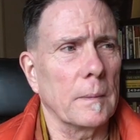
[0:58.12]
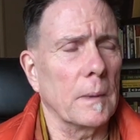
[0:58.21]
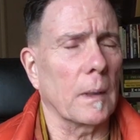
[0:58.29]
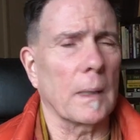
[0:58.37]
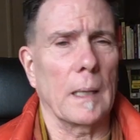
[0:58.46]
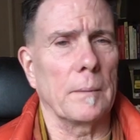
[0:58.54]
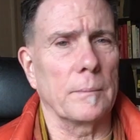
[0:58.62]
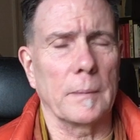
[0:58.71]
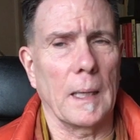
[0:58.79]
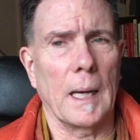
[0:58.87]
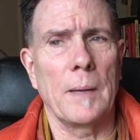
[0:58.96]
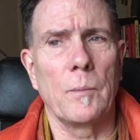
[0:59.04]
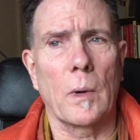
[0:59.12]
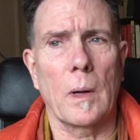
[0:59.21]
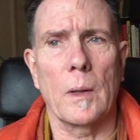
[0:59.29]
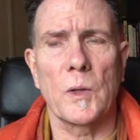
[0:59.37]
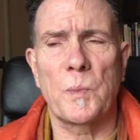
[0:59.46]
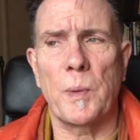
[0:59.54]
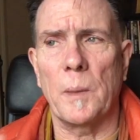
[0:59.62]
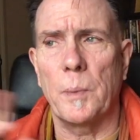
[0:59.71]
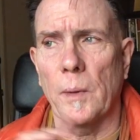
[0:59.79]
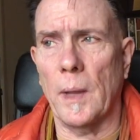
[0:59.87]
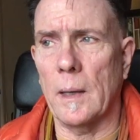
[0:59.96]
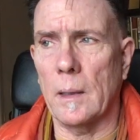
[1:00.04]
Look, I'm one of those
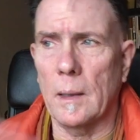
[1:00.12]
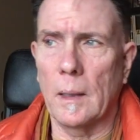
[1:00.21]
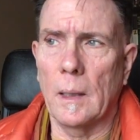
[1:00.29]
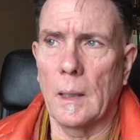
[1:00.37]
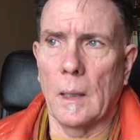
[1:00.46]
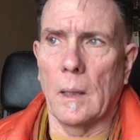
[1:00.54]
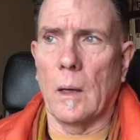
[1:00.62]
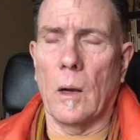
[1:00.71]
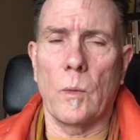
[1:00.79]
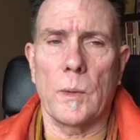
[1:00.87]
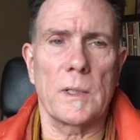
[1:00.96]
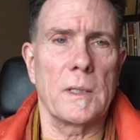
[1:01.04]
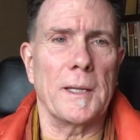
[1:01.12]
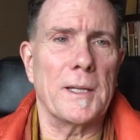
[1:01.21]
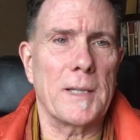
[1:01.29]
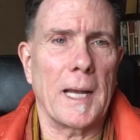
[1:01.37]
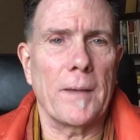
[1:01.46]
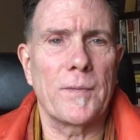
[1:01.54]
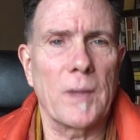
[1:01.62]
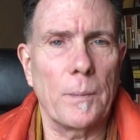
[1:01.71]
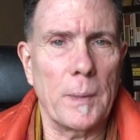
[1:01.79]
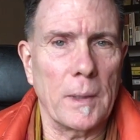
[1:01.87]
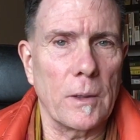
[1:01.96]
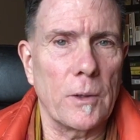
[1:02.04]
people that always needs to have
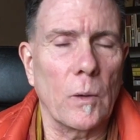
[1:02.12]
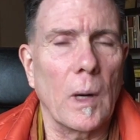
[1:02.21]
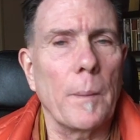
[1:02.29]
something to do.